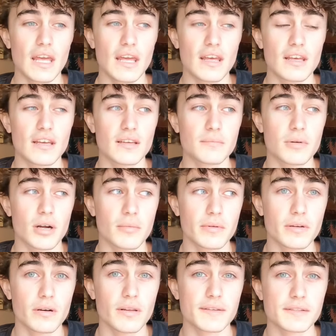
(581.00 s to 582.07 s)
and probably
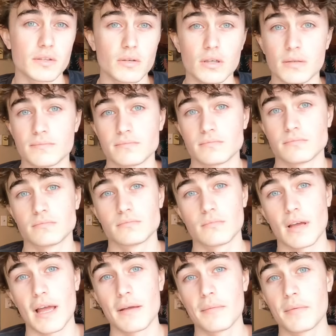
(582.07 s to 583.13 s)
go to the store.
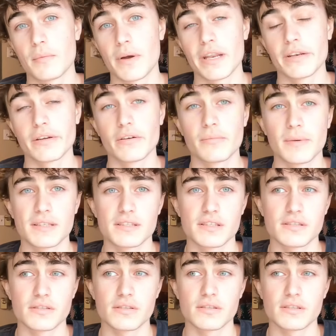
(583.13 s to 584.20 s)
I've been waiting to go to my
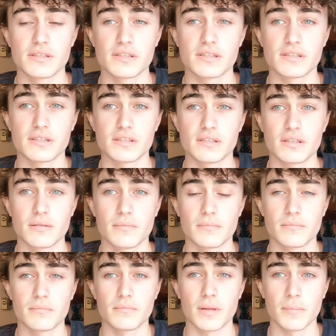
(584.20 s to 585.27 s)
sister's
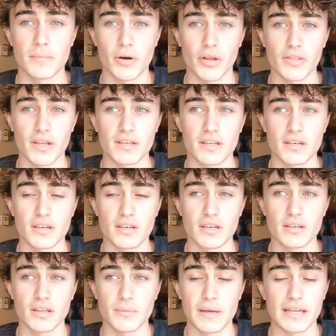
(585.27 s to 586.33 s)
like birthday dinner.
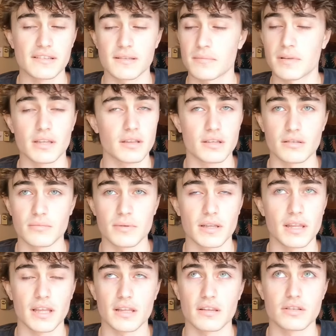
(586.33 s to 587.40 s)
Like we had something little,
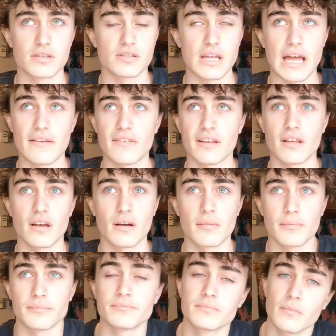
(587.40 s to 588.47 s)
but like she's having
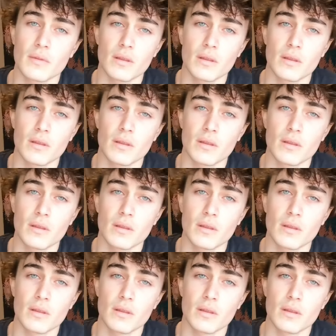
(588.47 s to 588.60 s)
um